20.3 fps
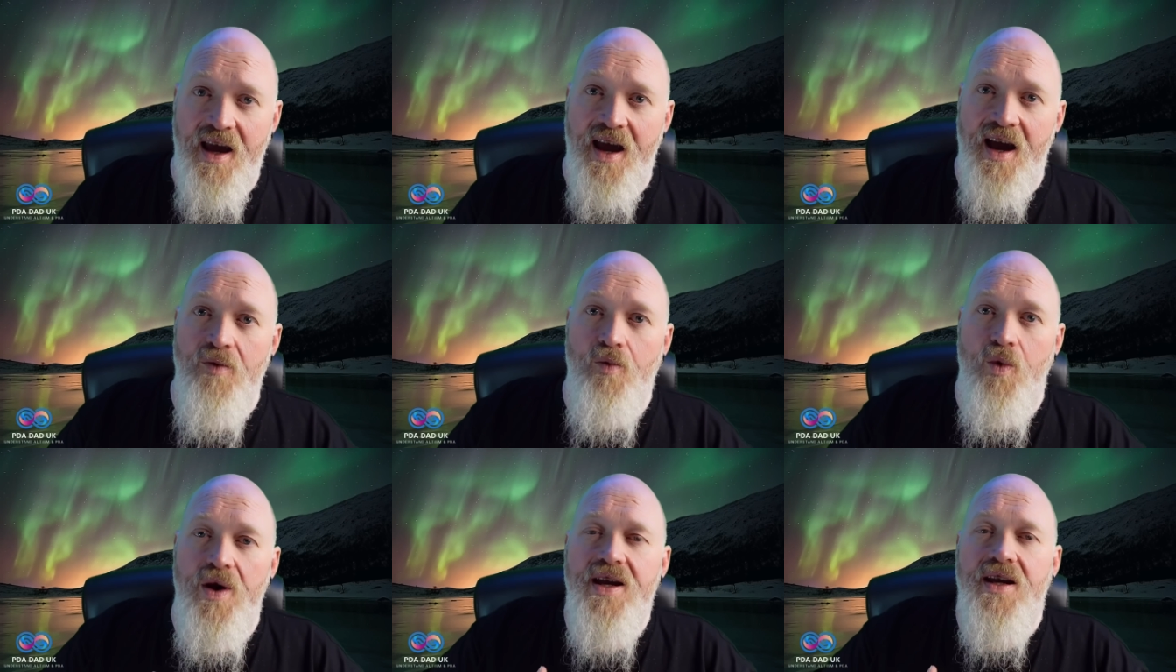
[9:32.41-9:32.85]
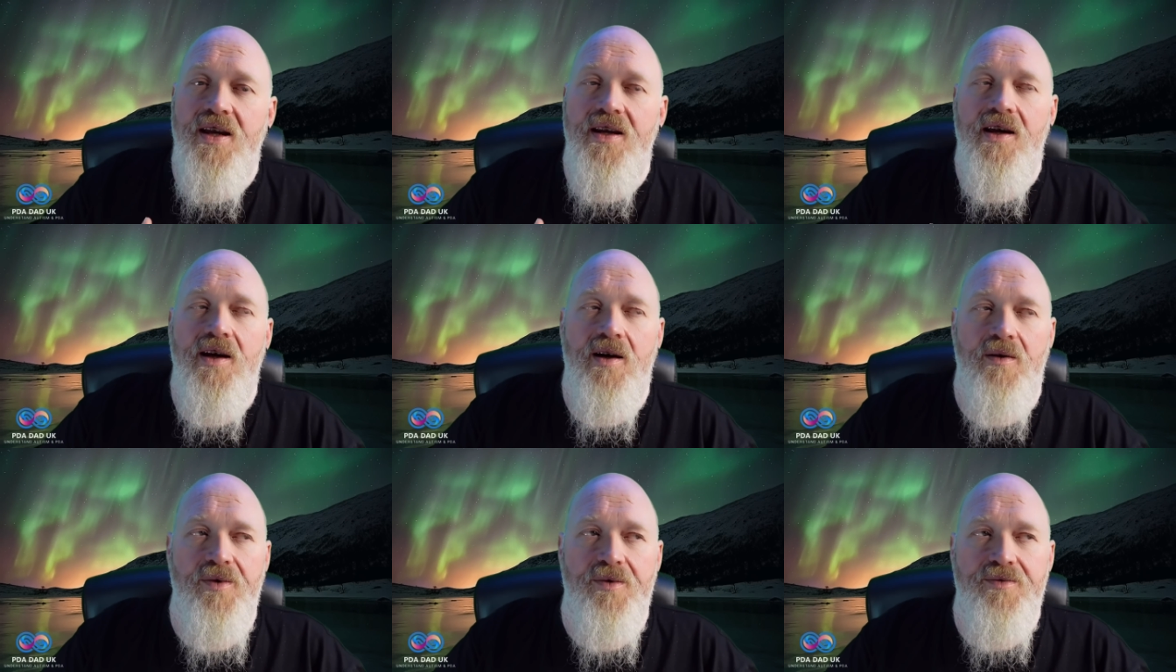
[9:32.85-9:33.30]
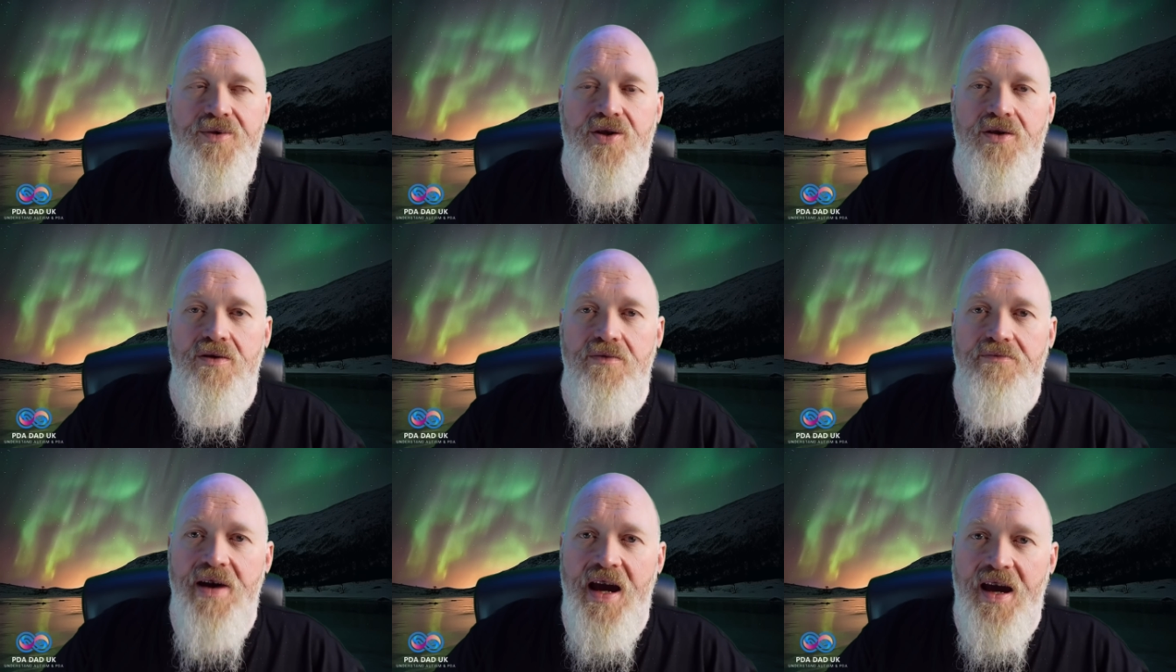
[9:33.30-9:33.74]
and we can help them
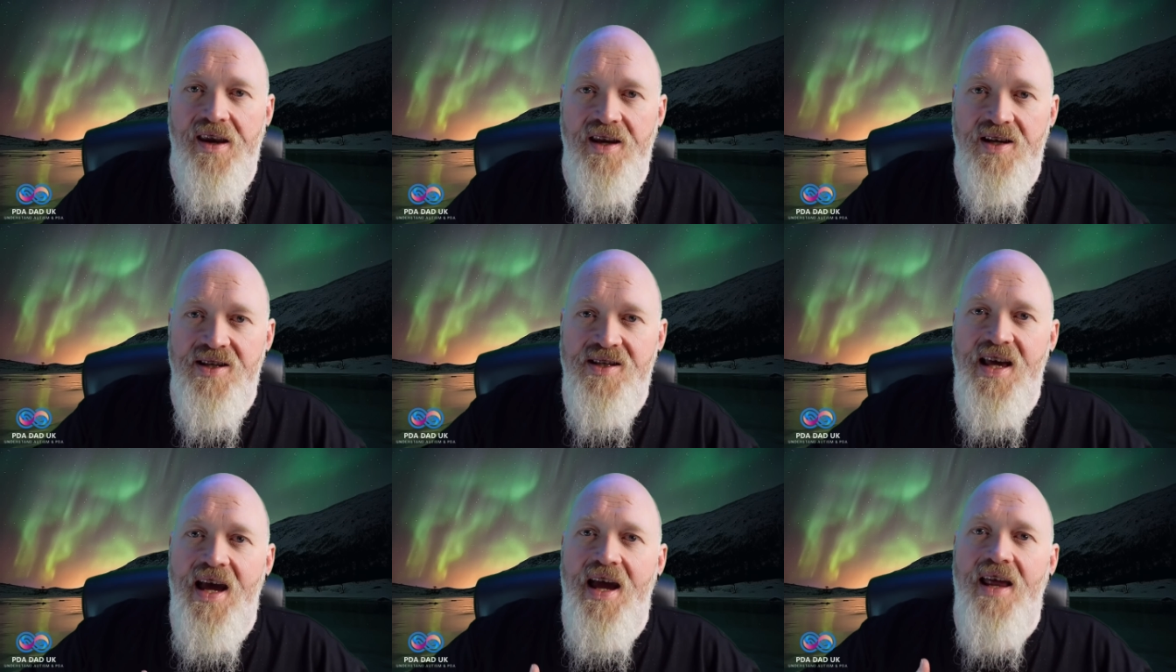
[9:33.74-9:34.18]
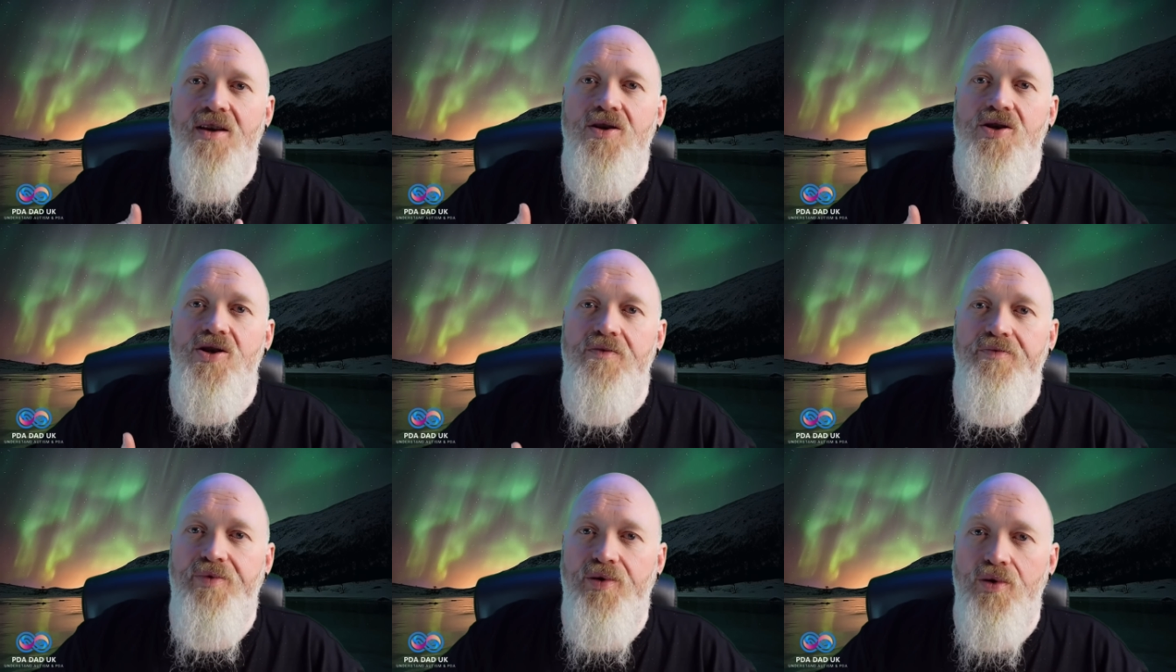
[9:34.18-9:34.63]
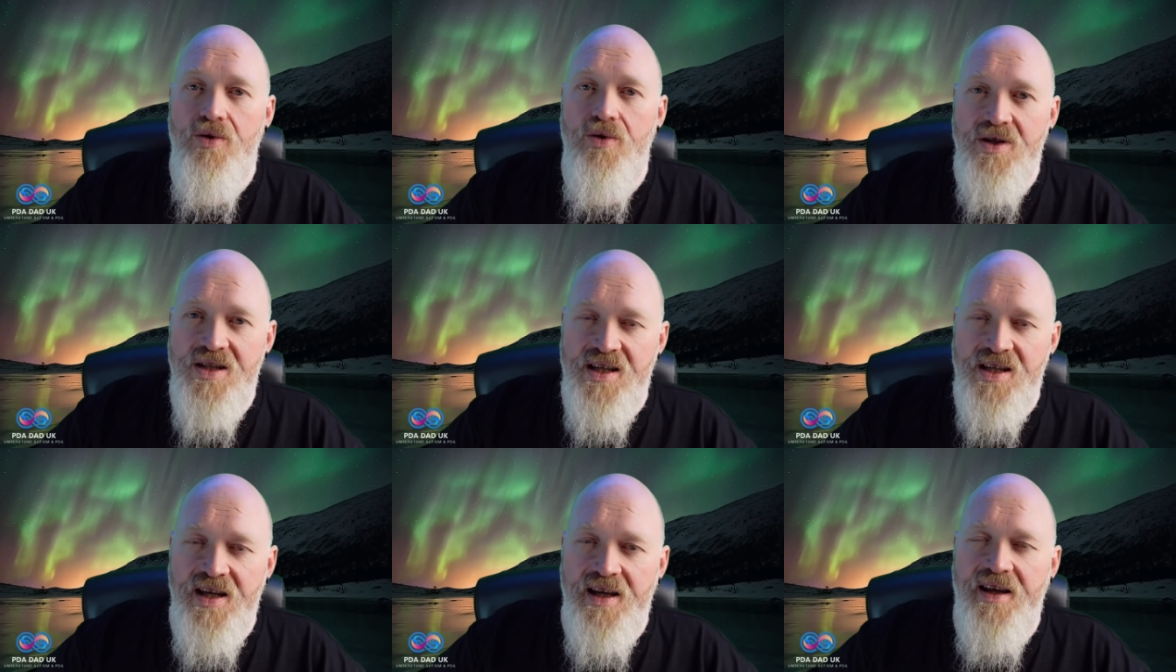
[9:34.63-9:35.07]
to manage that and
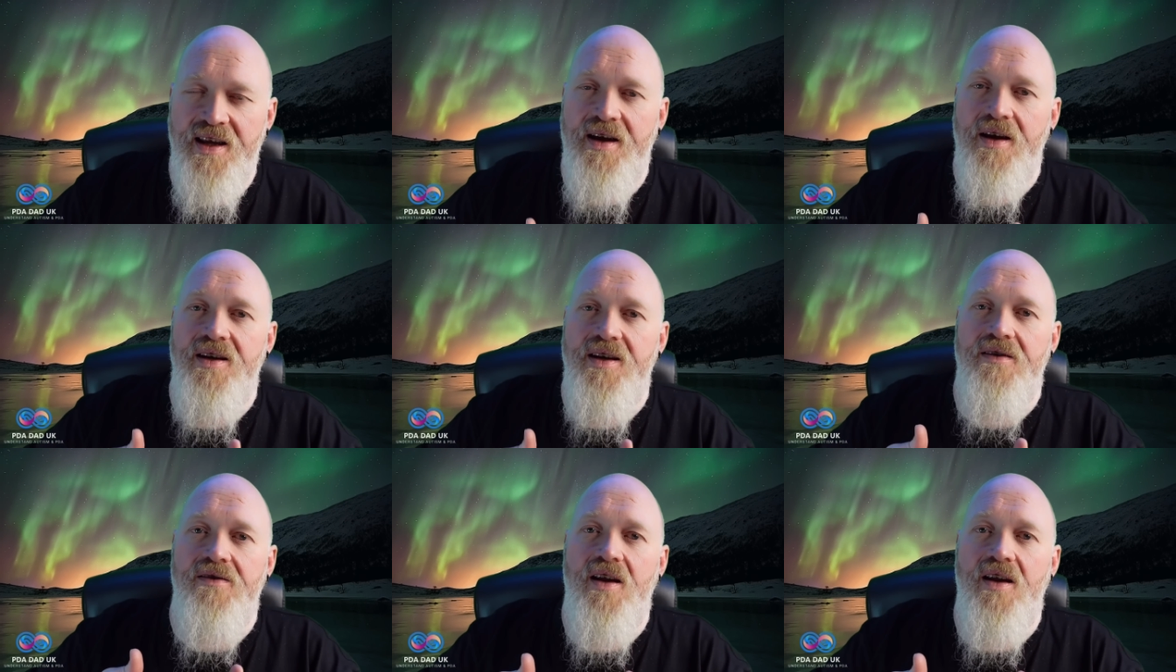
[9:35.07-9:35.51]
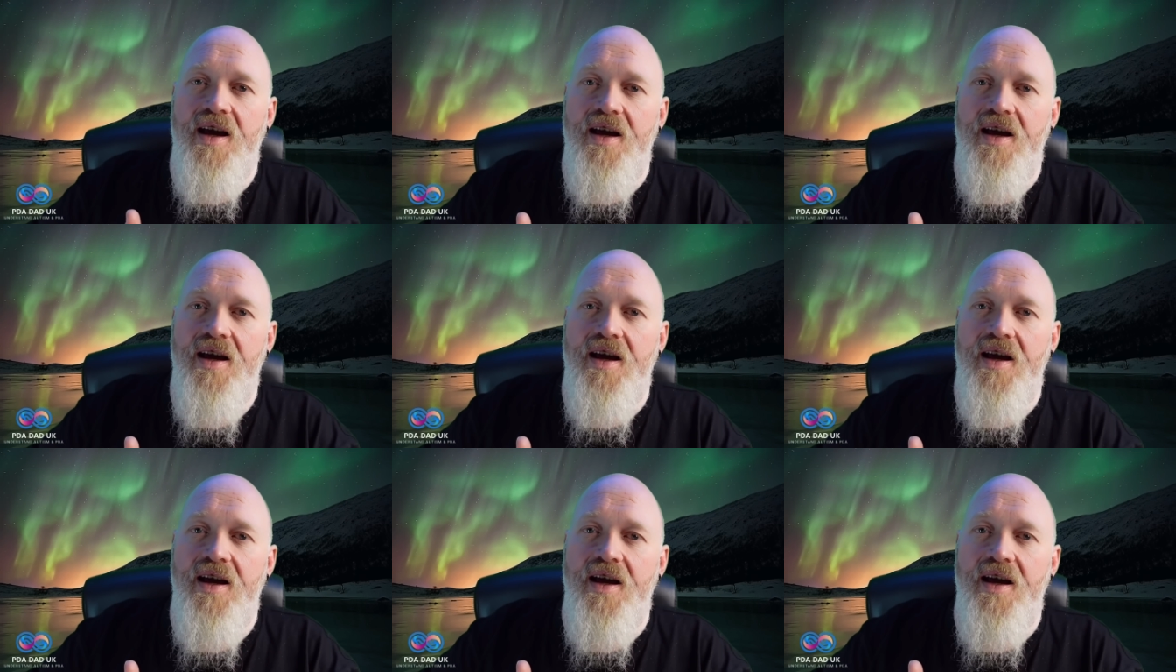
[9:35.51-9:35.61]
support it and,